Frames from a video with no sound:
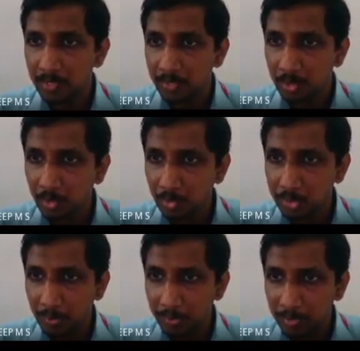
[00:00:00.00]
So
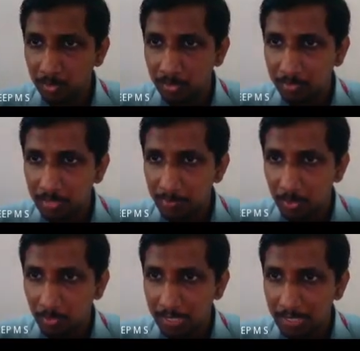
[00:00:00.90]
sometimes we will
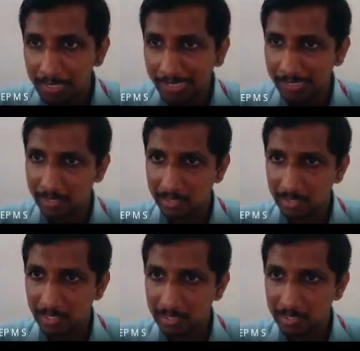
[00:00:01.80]
provide links.
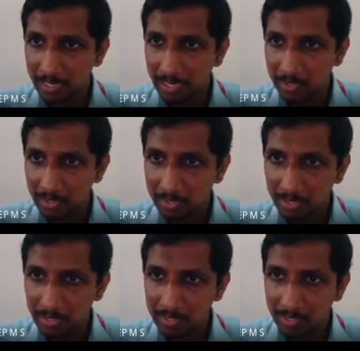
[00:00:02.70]
Links are actually
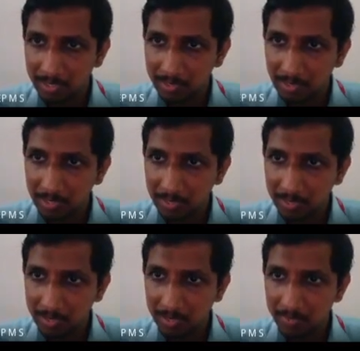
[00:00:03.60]
single thing like
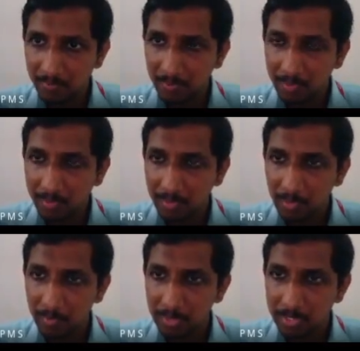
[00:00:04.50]
this. It
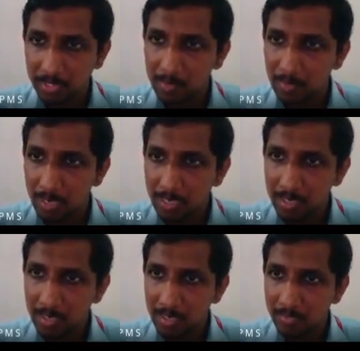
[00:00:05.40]
will be a single
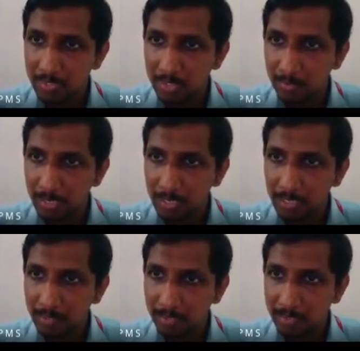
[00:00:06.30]
bar which is bent
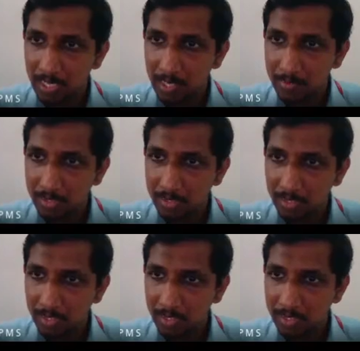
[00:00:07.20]
like this. I am just
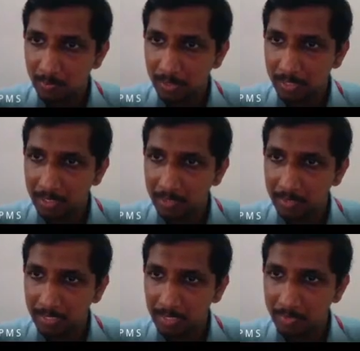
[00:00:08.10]
explaining
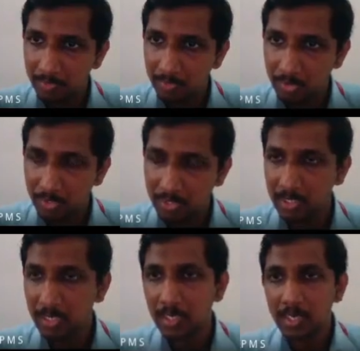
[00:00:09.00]
in terms of cross
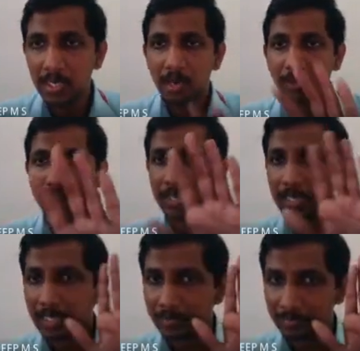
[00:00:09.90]
section of
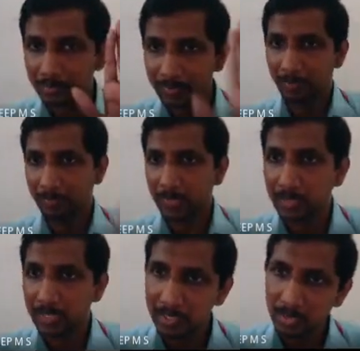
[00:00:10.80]
the beam.
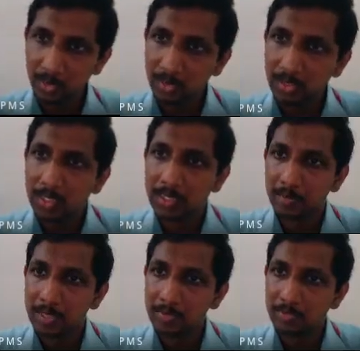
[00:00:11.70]
Okay, so
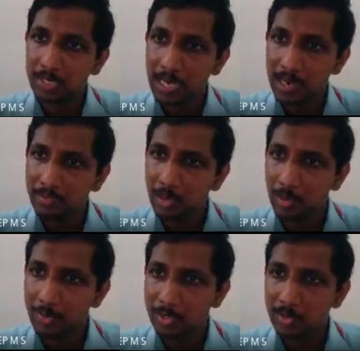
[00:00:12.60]
sometimes we have the
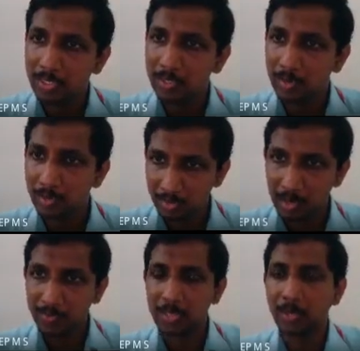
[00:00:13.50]
opportunity or
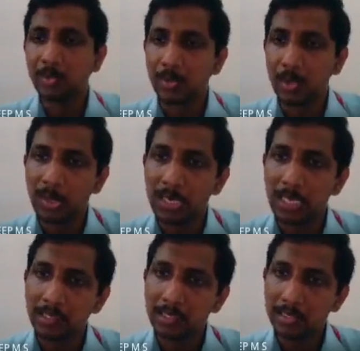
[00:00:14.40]
option to provide
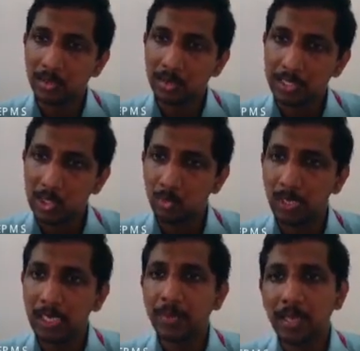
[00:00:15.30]
like this or this
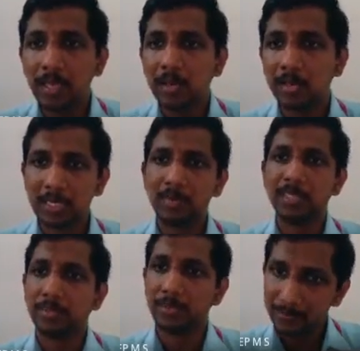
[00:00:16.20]
way or some
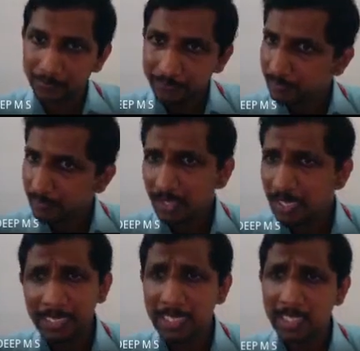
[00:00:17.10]
other way.
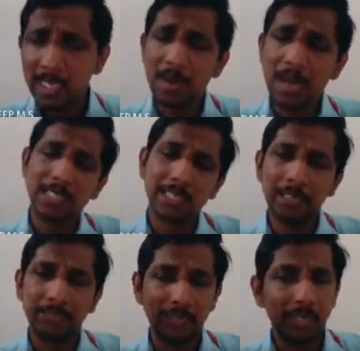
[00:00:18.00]
It doesn't matter
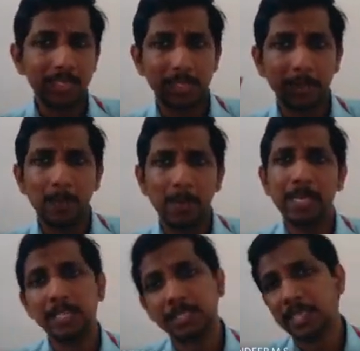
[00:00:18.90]
if you are
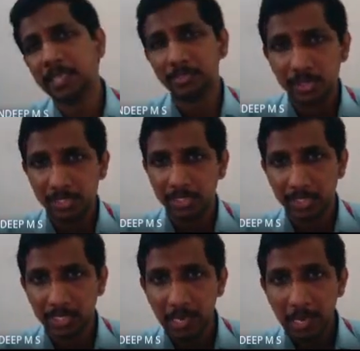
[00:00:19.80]
simply designing for
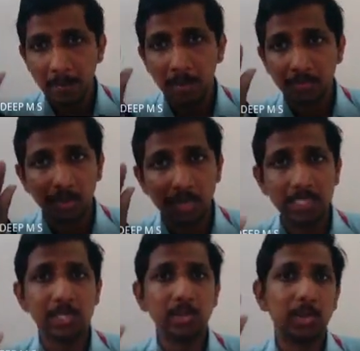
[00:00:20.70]
shear, but
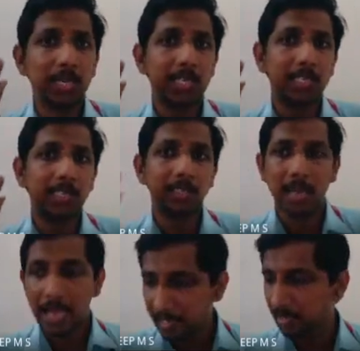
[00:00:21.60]
once you are,
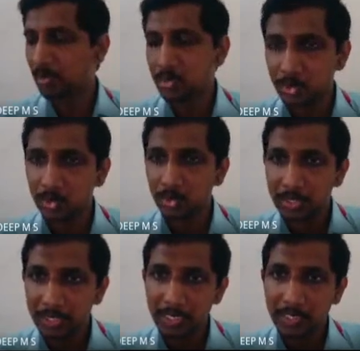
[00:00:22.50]
and also
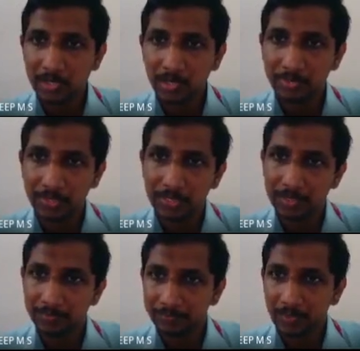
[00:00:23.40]
in the case of
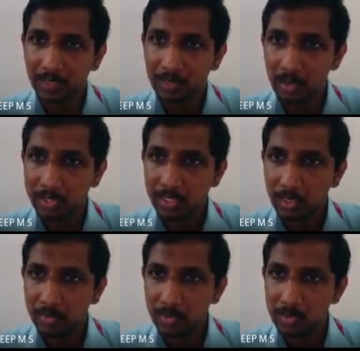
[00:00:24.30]
closed
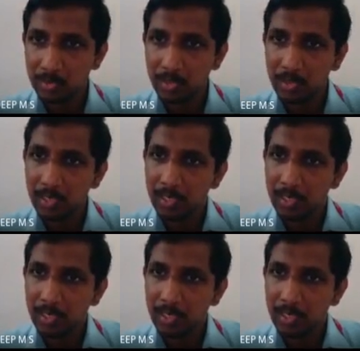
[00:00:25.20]
loops also,